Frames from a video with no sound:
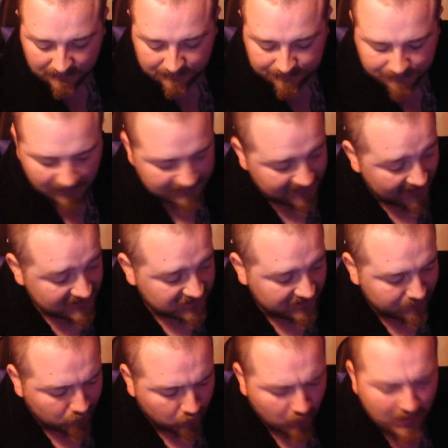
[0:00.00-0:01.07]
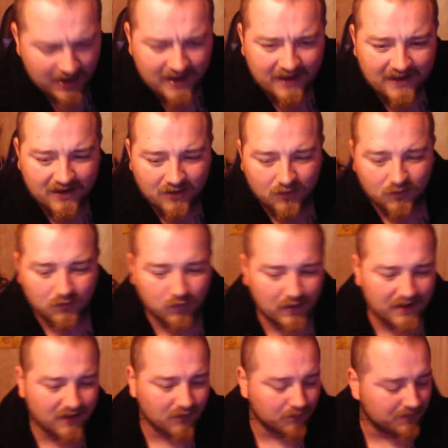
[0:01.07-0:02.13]
it's actually
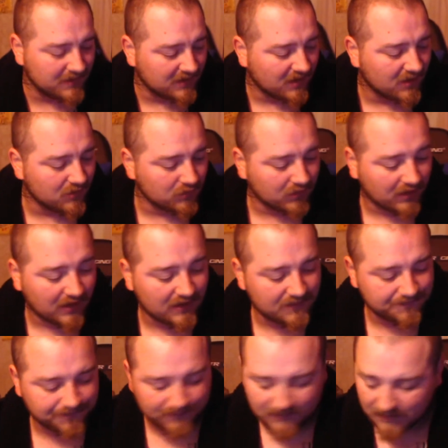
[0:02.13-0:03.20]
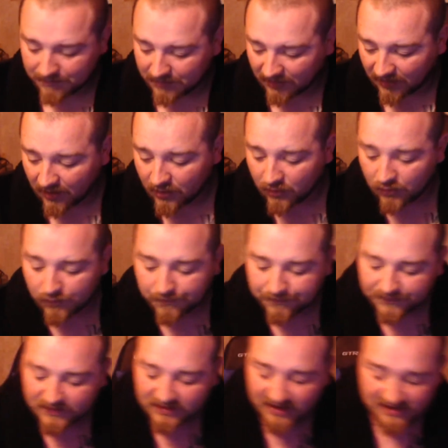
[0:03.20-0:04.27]
well below
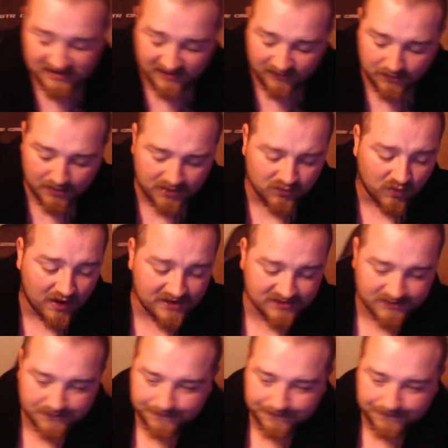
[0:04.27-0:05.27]
the taste of a Budweiser.